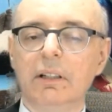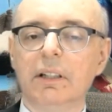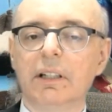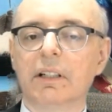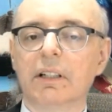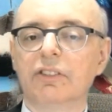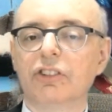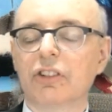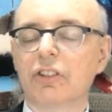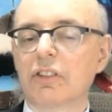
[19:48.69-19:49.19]

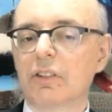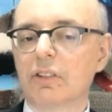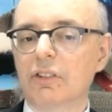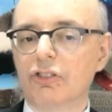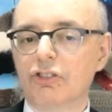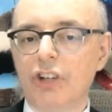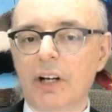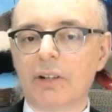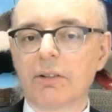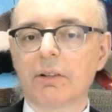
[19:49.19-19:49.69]
like just
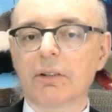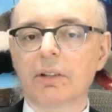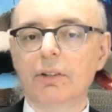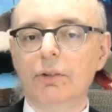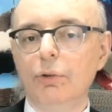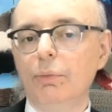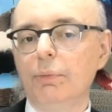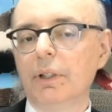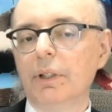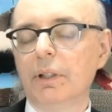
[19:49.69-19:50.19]
general
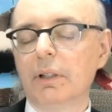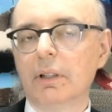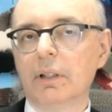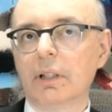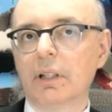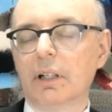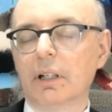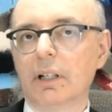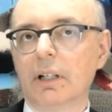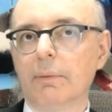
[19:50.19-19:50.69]
human